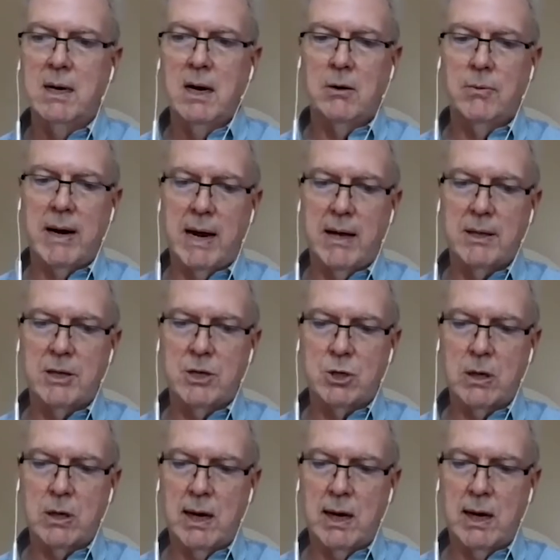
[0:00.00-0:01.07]
around the
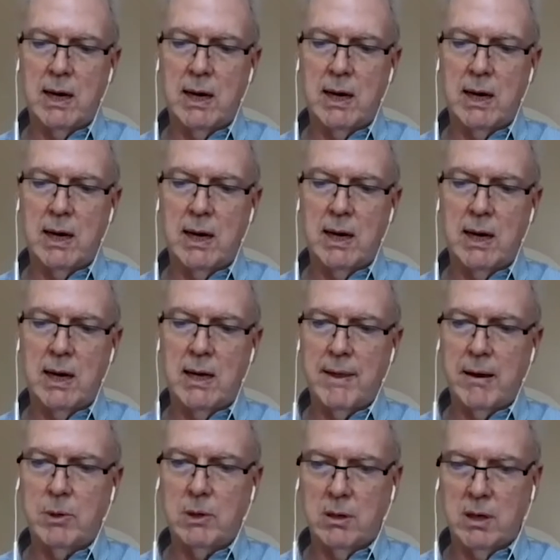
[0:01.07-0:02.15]
trial
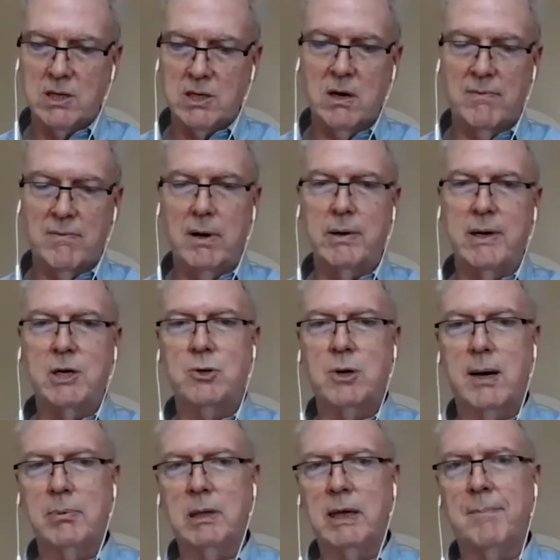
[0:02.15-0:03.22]
that were also very
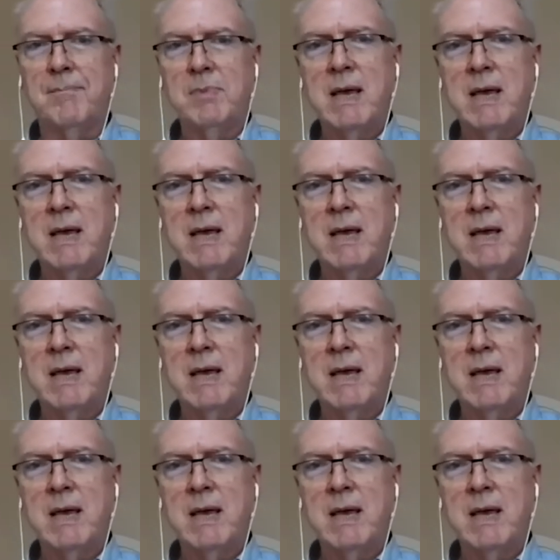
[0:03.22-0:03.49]
troubling.